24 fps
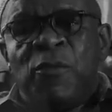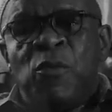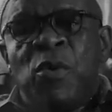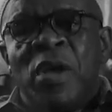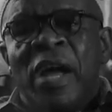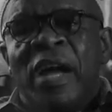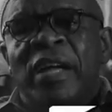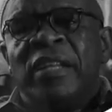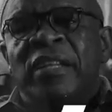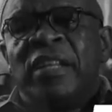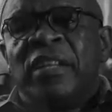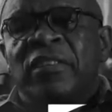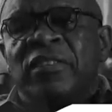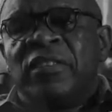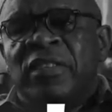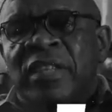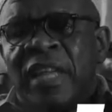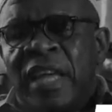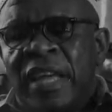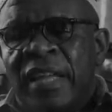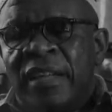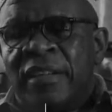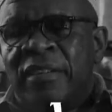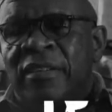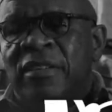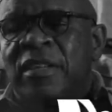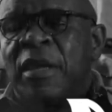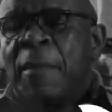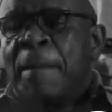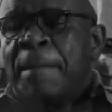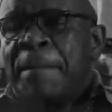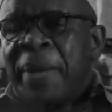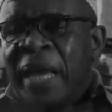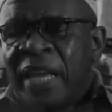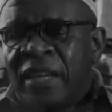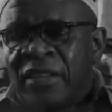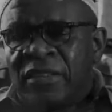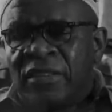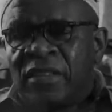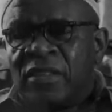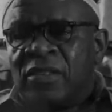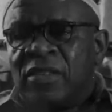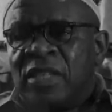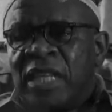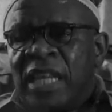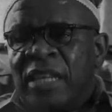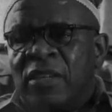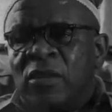we understand the
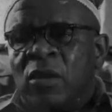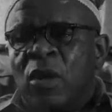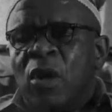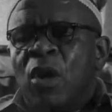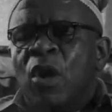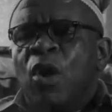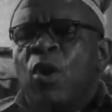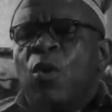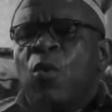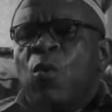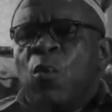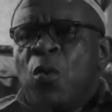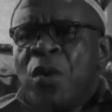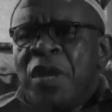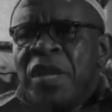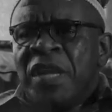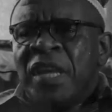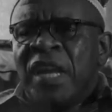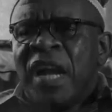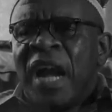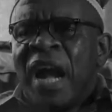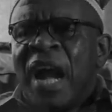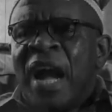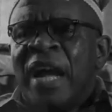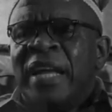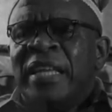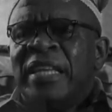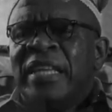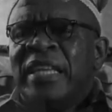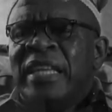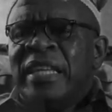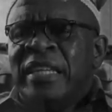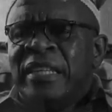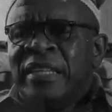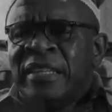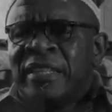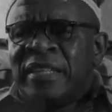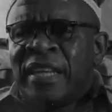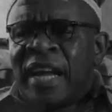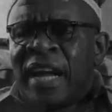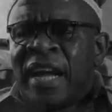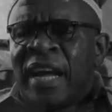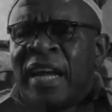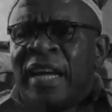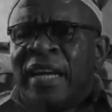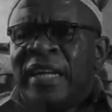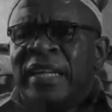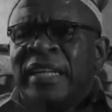basics that we are
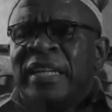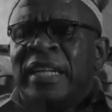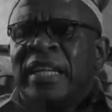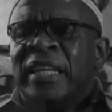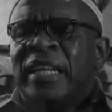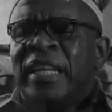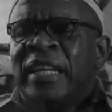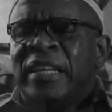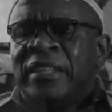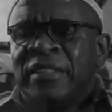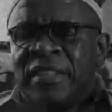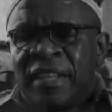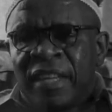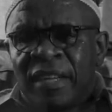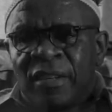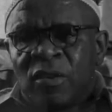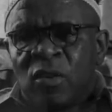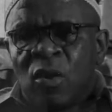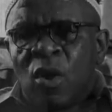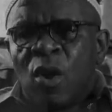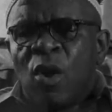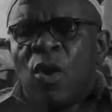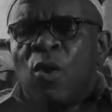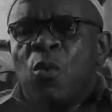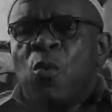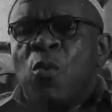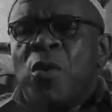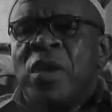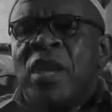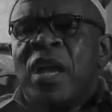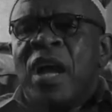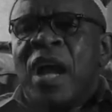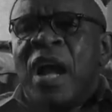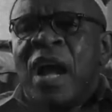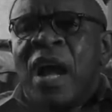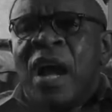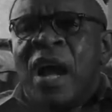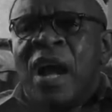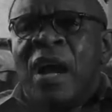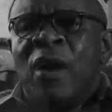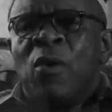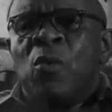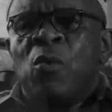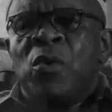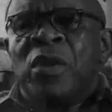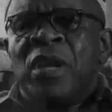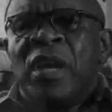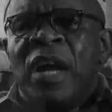interrelated, we are
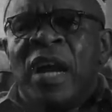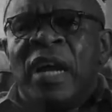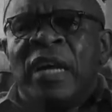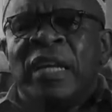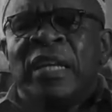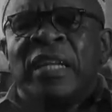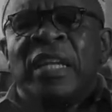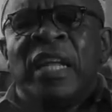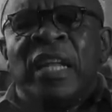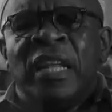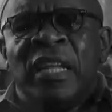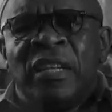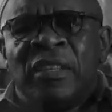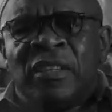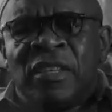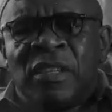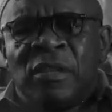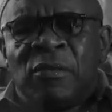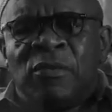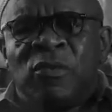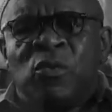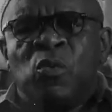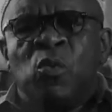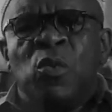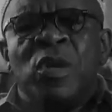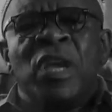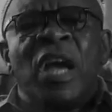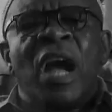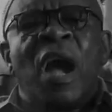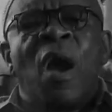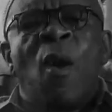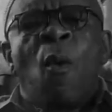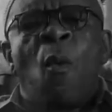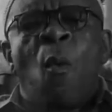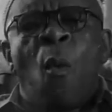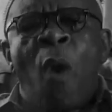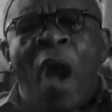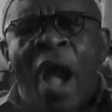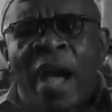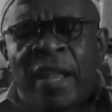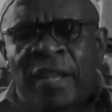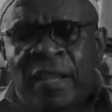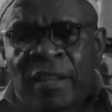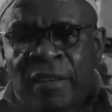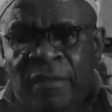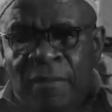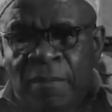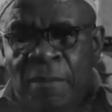relatives, we are
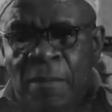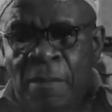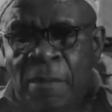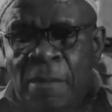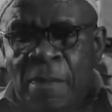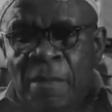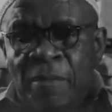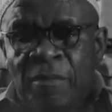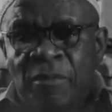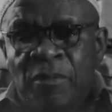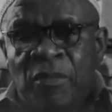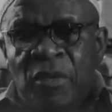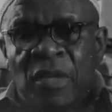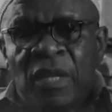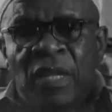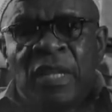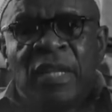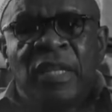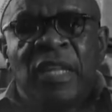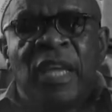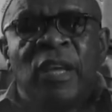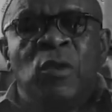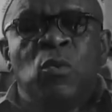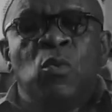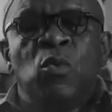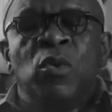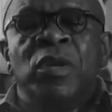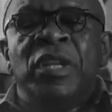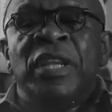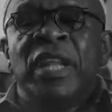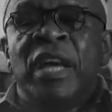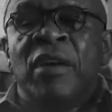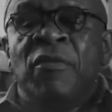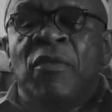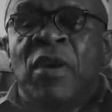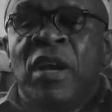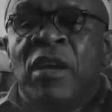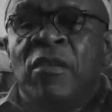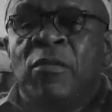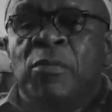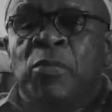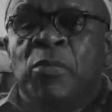one, then we'll never have